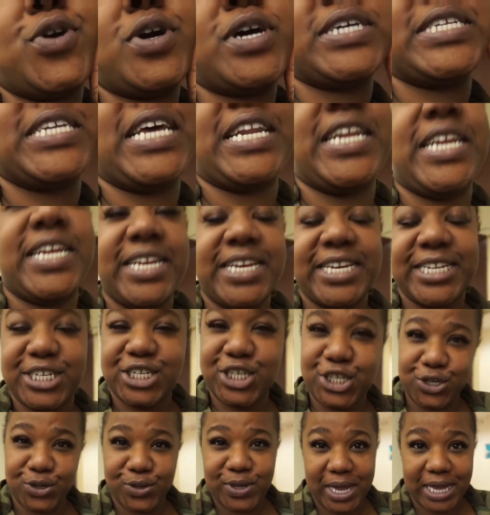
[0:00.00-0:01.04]
because I didn't get to
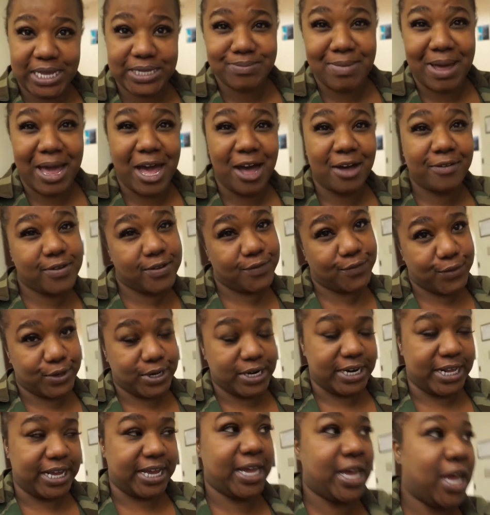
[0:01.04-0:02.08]
show you guys my outfit for
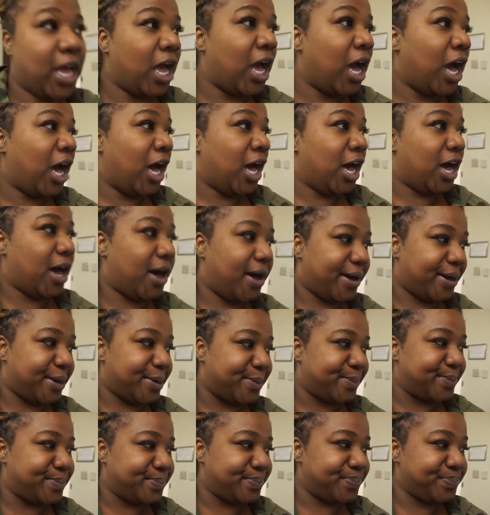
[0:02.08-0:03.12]
today.
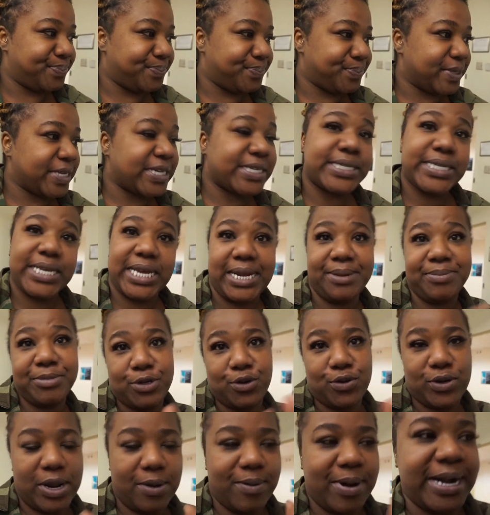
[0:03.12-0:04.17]
So yeah, let me do
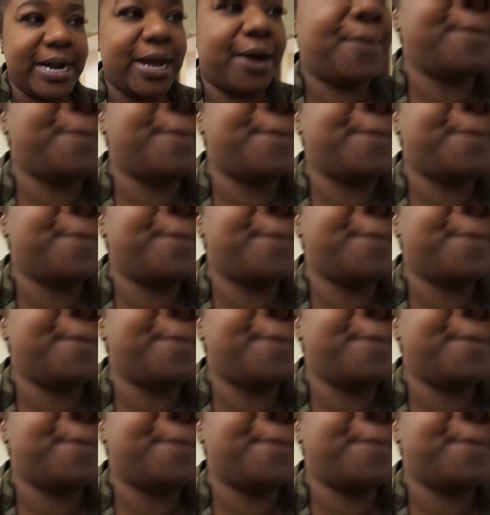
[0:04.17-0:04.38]
that right now.